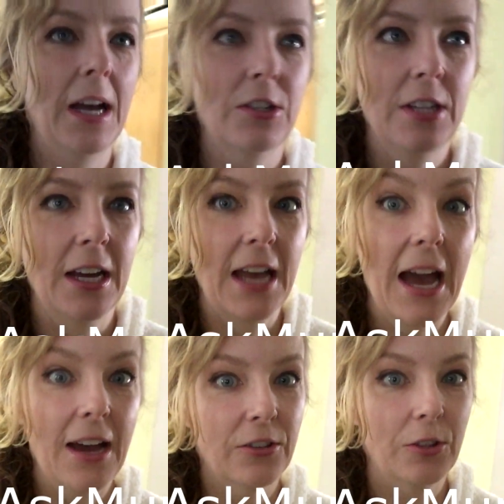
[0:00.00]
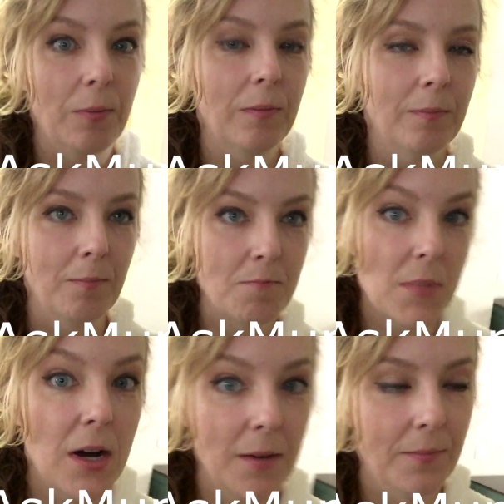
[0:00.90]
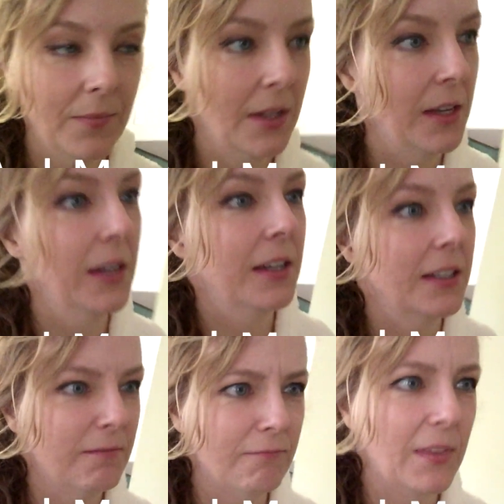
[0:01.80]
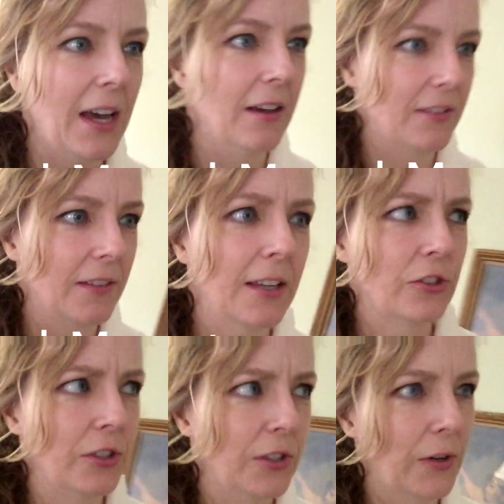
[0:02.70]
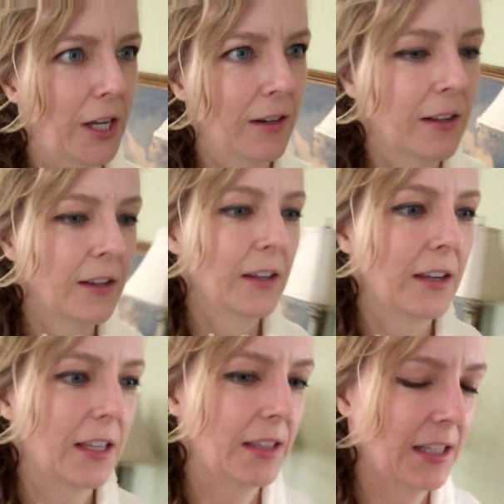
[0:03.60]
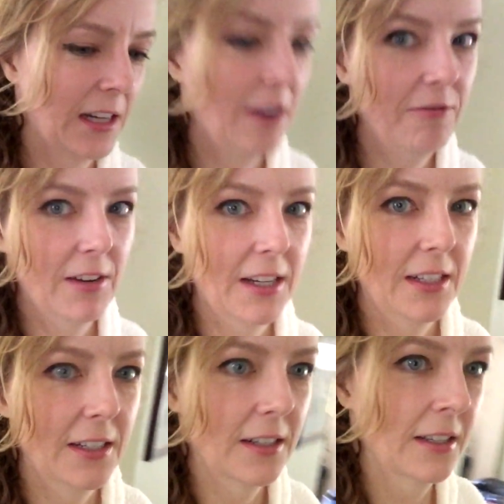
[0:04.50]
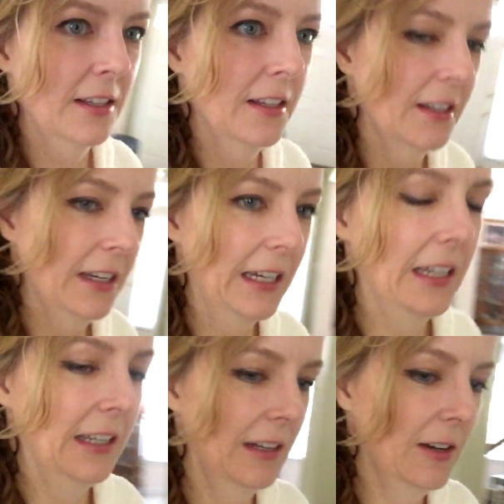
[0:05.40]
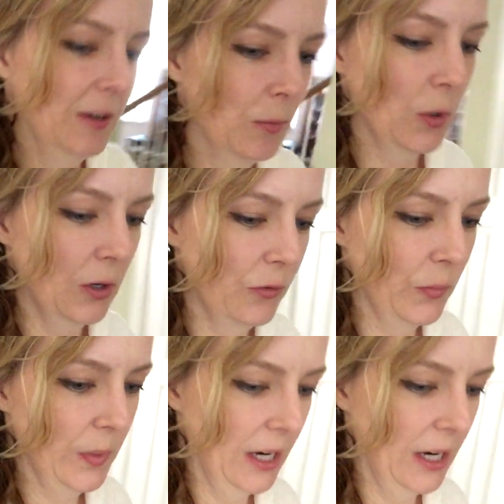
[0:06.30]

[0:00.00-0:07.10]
hashtag ask mom. That should do it, and then I'll find it, and we'll go from